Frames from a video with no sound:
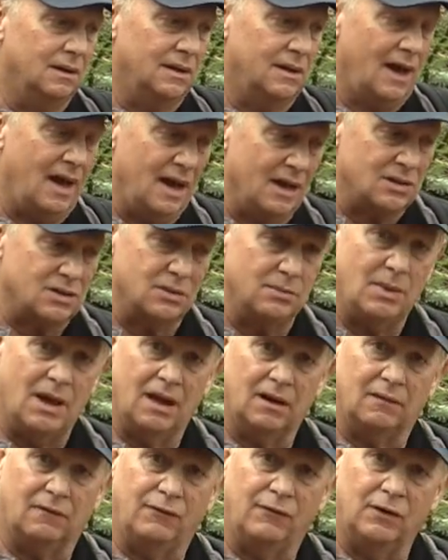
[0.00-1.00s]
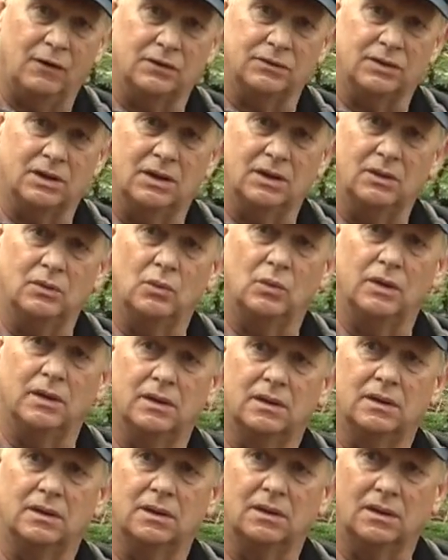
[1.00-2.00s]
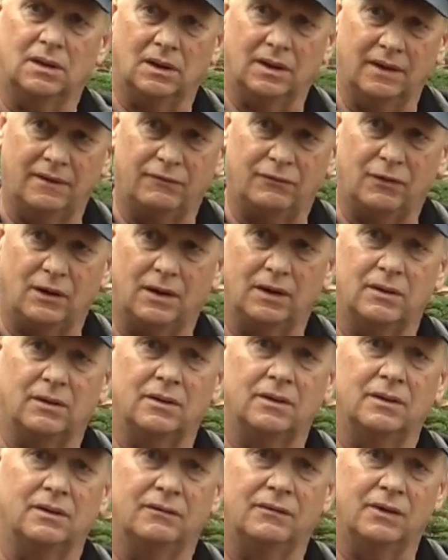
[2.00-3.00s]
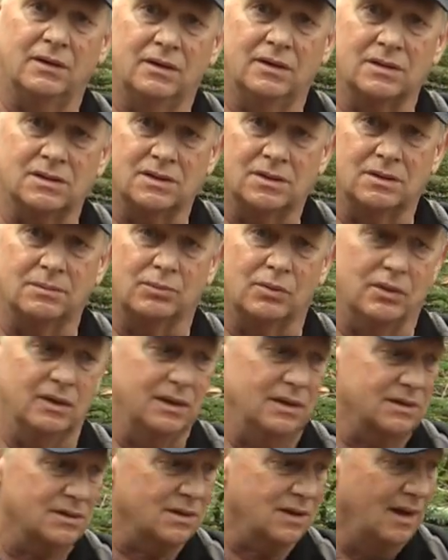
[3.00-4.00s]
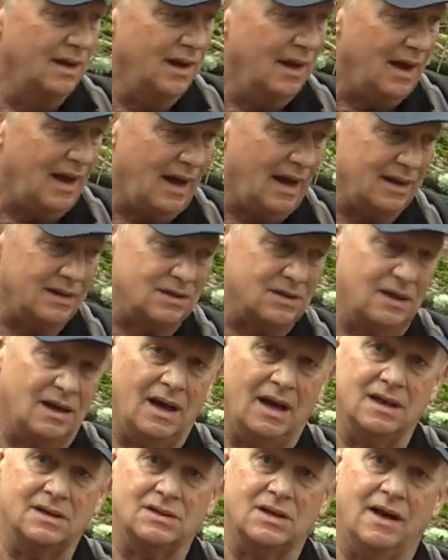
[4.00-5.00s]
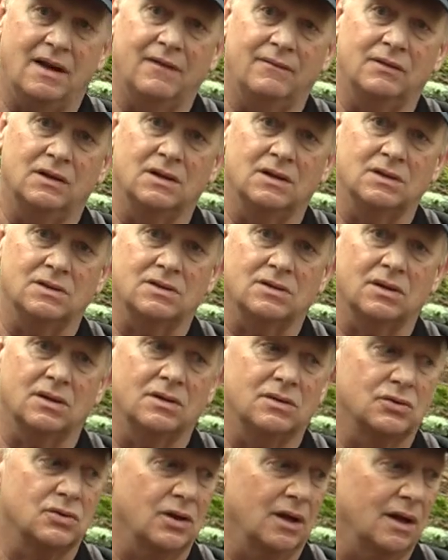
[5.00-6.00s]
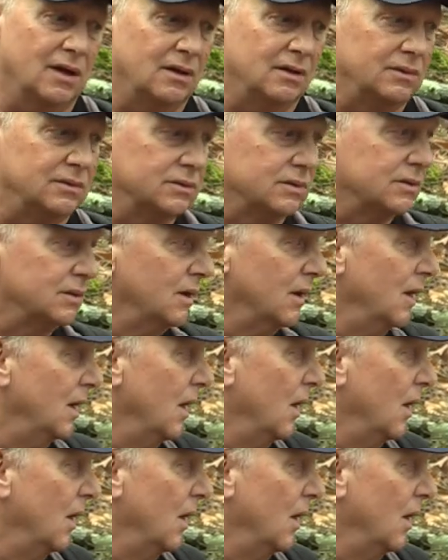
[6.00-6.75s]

chasm has filled in with leaf litter and various debris, as, as have these channels.